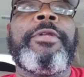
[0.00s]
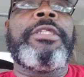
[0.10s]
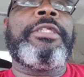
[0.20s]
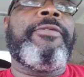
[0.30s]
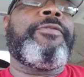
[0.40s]
the
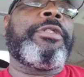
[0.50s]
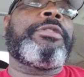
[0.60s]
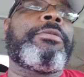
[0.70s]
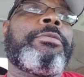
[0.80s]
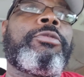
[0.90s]

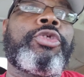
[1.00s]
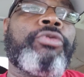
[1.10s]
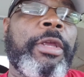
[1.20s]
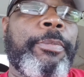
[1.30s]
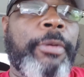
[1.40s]
defense
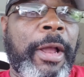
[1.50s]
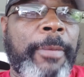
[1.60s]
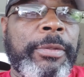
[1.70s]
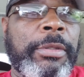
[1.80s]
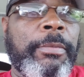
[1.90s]
straight
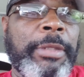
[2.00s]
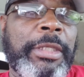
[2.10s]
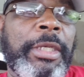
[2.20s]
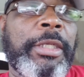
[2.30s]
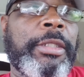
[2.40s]
props
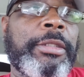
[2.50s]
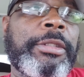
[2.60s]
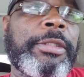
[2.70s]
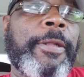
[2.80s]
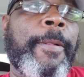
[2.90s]

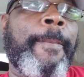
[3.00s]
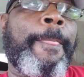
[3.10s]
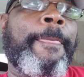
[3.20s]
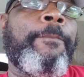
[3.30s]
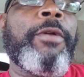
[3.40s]
because,
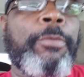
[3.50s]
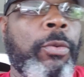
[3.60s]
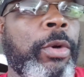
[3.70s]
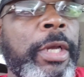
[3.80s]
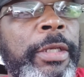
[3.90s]
number
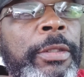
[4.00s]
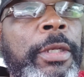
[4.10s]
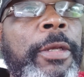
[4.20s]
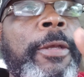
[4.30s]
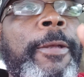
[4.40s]
one,
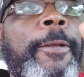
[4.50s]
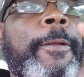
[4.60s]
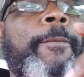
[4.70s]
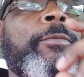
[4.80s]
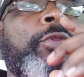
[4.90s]

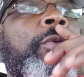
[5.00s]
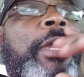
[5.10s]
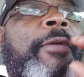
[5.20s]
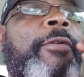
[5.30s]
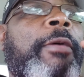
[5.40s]
you
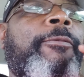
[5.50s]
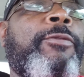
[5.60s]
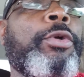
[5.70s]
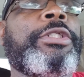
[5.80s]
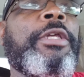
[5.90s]
gave up
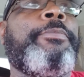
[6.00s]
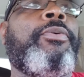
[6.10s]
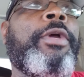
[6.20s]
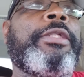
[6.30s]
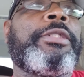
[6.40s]
14
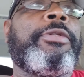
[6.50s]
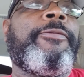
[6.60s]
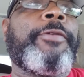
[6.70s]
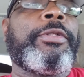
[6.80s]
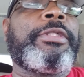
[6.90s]
points in the
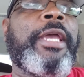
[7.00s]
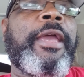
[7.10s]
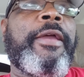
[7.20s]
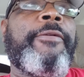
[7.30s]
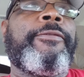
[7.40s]
first
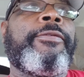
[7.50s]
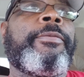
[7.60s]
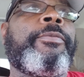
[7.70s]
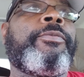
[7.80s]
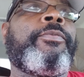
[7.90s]
half
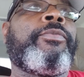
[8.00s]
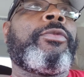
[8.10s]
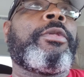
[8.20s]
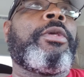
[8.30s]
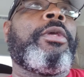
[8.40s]

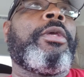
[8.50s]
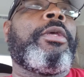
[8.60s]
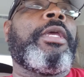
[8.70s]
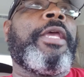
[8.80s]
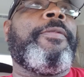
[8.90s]

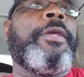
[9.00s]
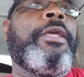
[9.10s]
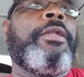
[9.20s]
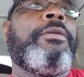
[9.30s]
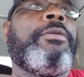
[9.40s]
and
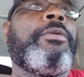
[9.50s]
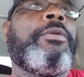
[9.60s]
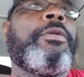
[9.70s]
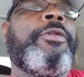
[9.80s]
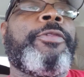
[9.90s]
then
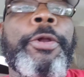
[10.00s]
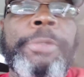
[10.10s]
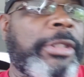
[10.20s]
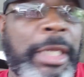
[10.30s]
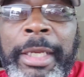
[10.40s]

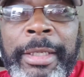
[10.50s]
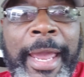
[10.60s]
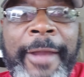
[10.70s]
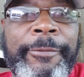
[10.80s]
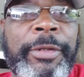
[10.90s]
13
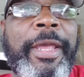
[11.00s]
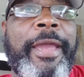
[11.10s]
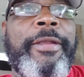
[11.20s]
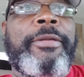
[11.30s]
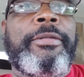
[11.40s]
after
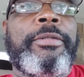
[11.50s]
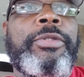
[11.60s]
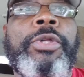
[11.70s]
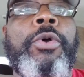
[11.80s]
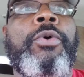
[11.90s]
that.
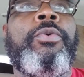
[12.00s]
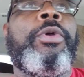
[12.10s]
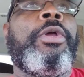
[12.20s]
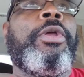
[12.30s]
So